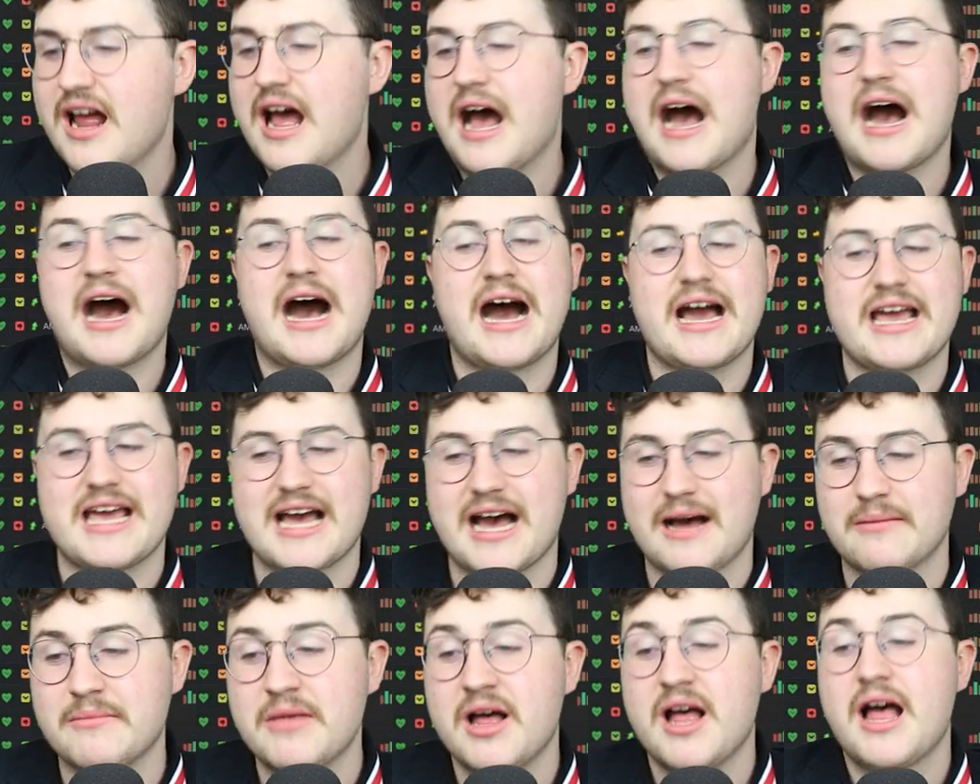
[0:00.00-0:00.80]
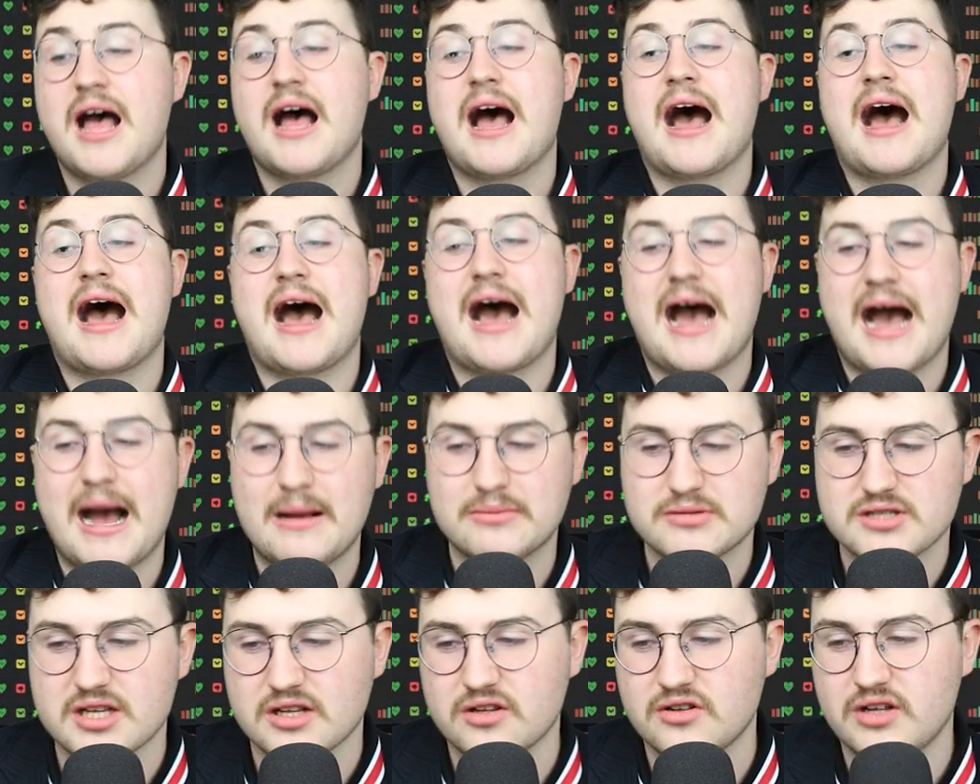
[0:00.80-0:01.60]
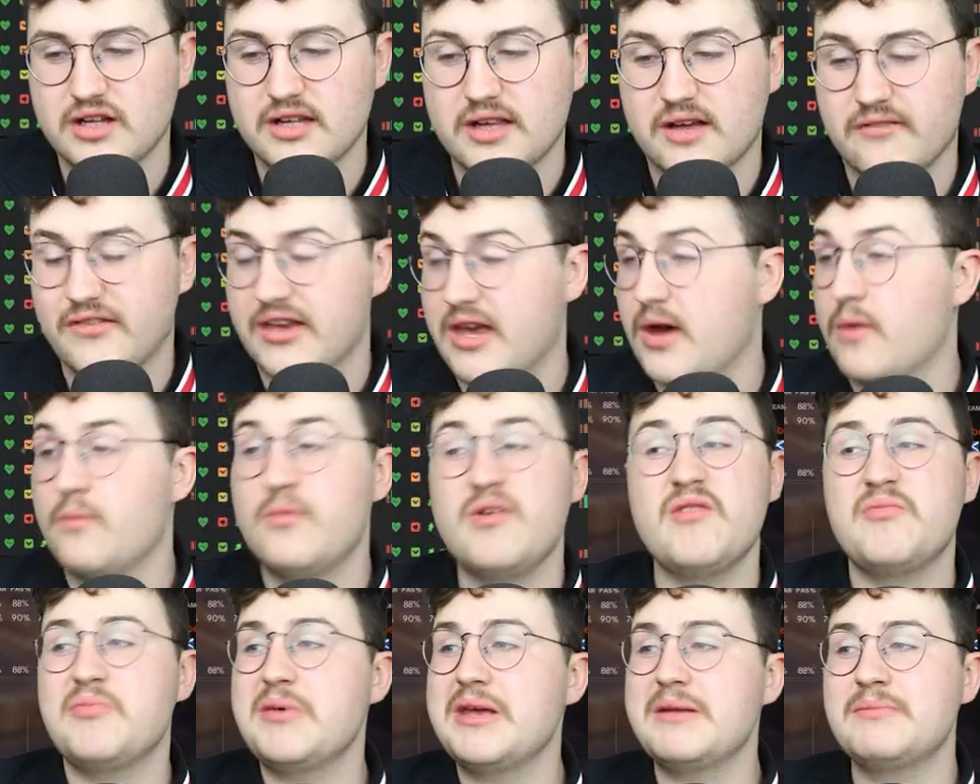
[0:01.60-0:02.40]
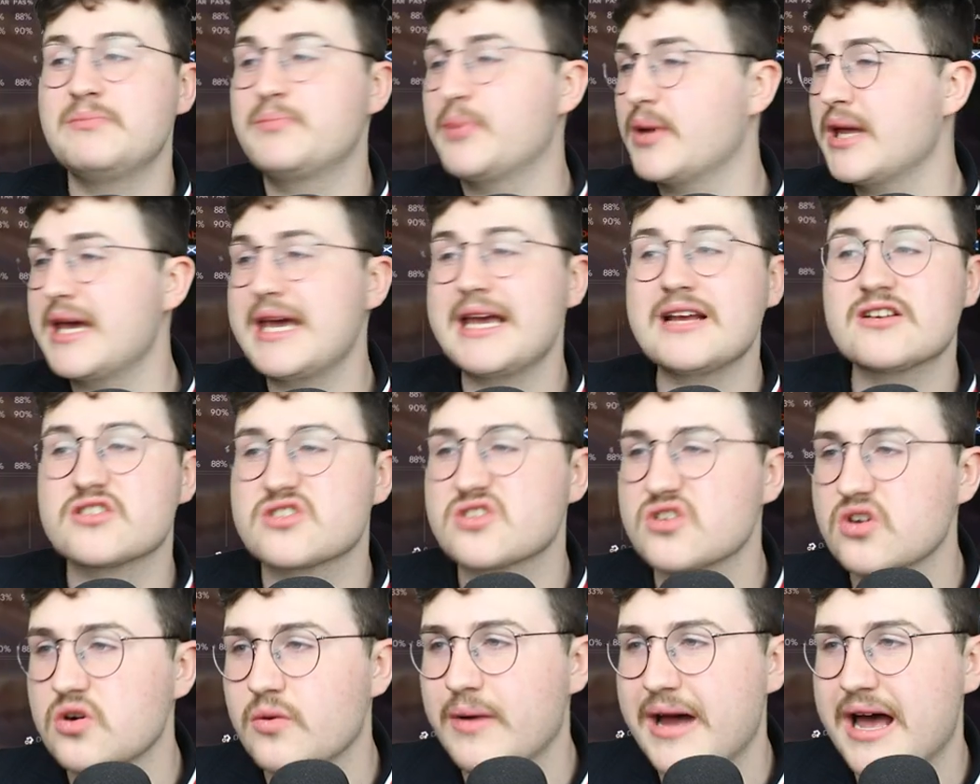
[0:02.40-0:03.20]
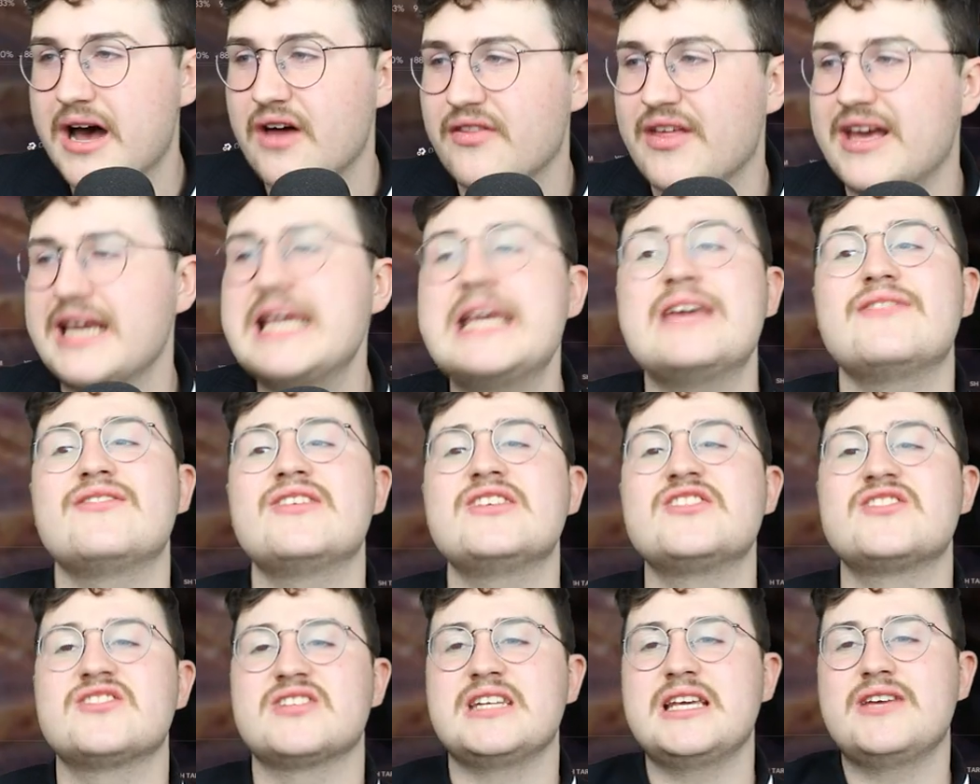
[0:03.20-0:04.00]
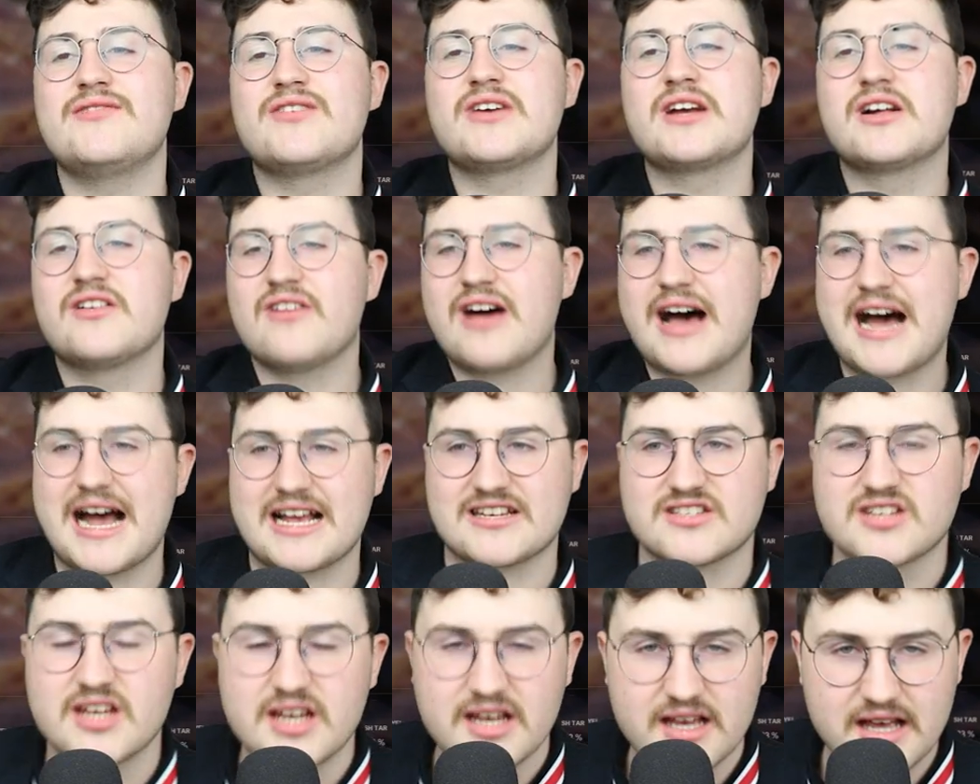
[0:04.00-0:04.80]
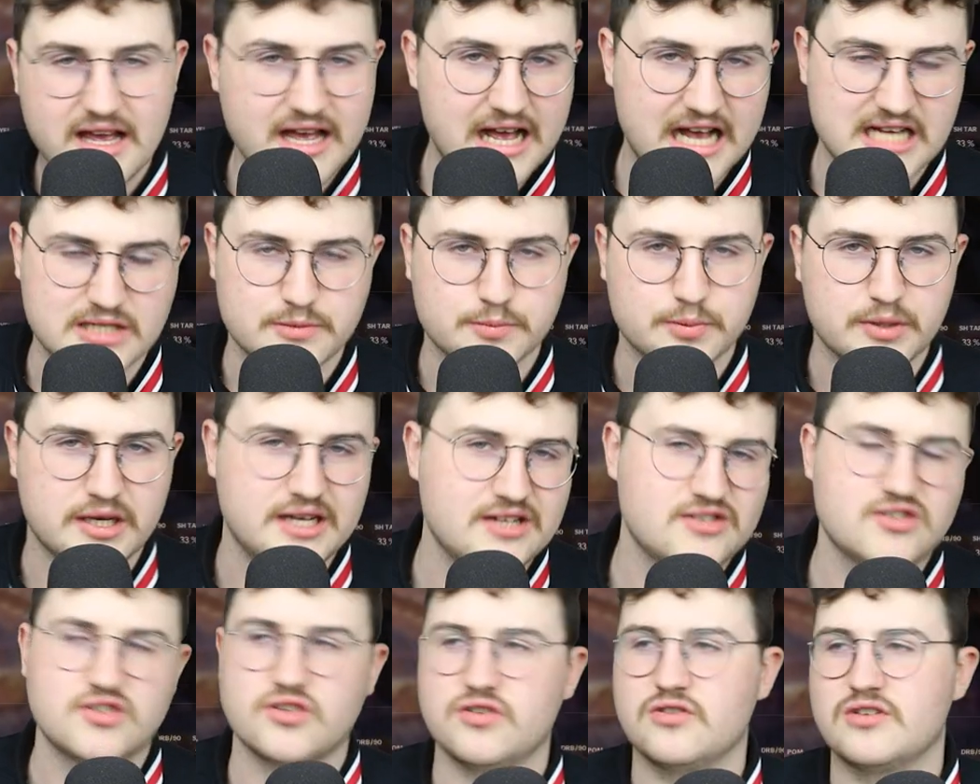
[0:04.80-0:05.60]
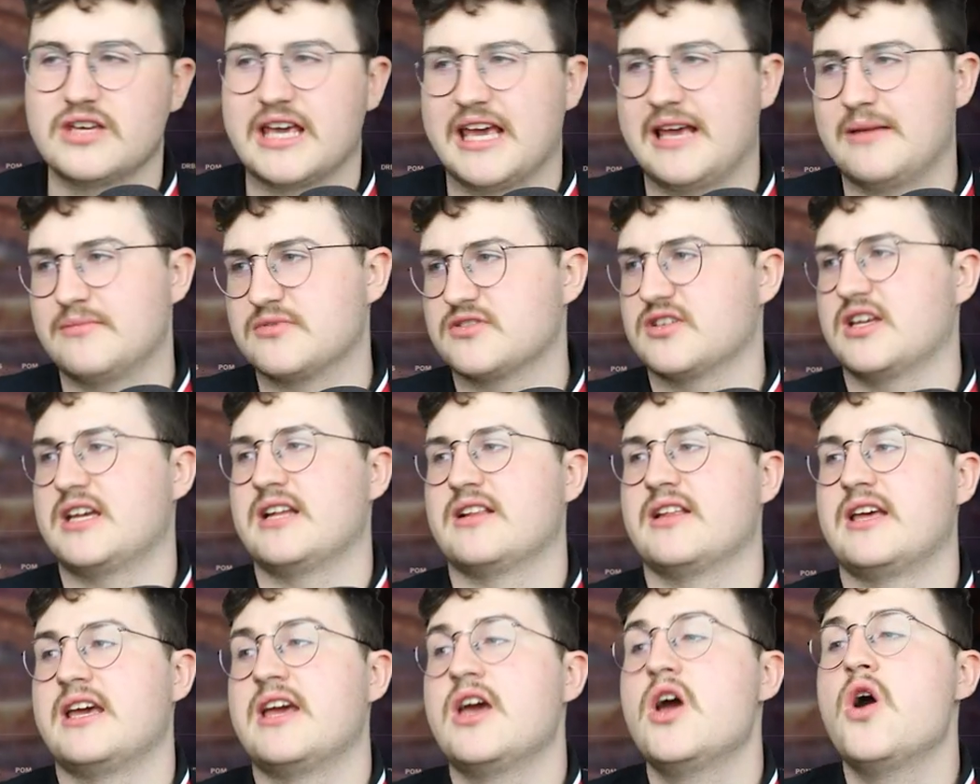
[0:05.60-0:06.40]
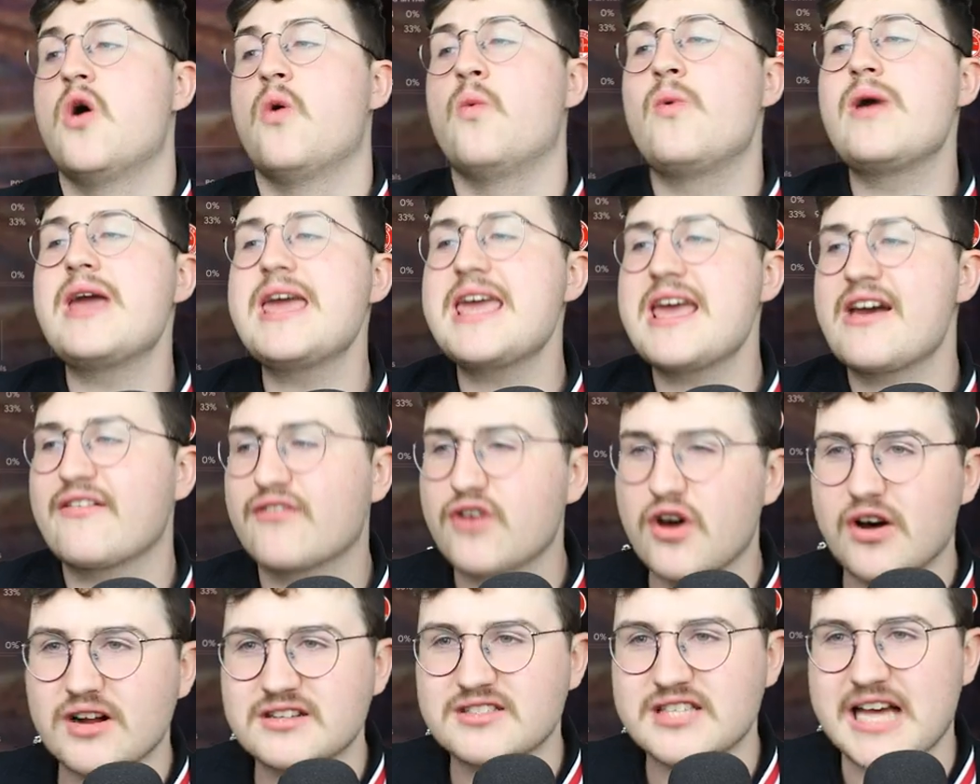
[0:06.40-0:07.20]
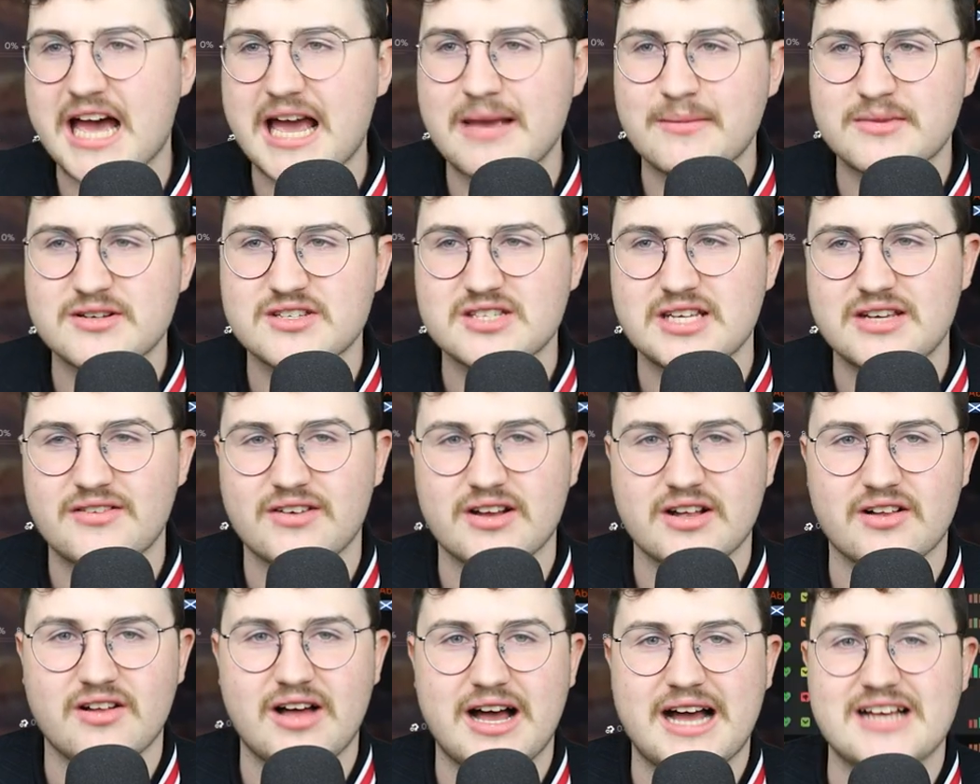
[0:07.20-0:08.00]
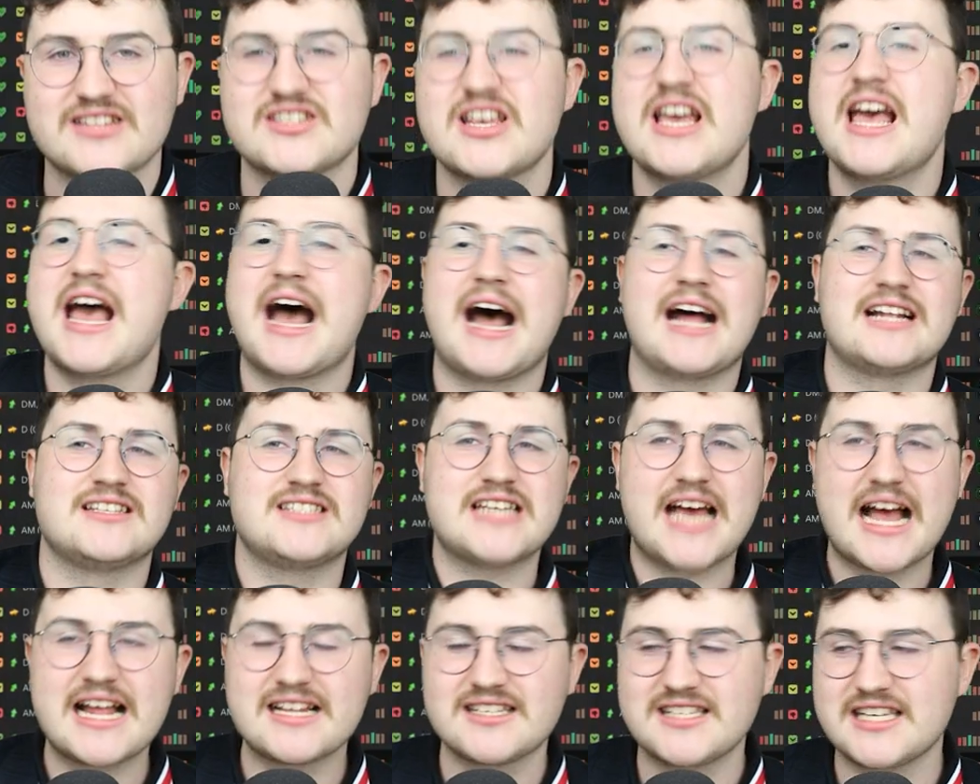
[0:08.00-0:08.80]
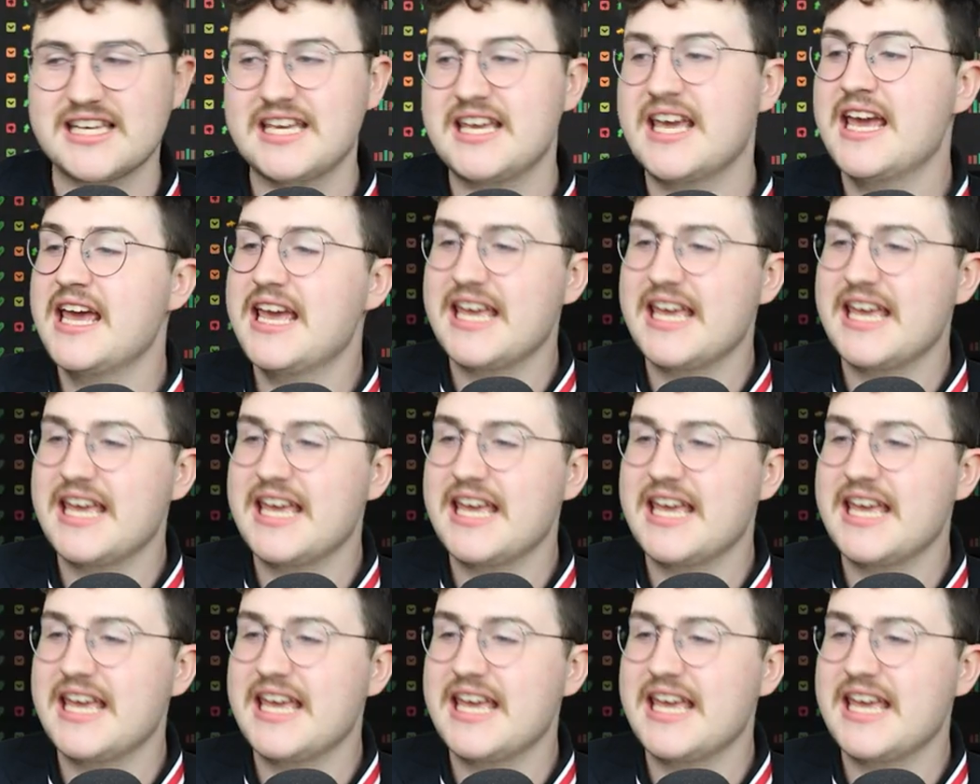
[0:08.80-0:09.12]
I am absolutely loving it. We've been playing so well that even Stephen Glass has played 2 games lately. We have got a diamond Stephen Glass. A dandy.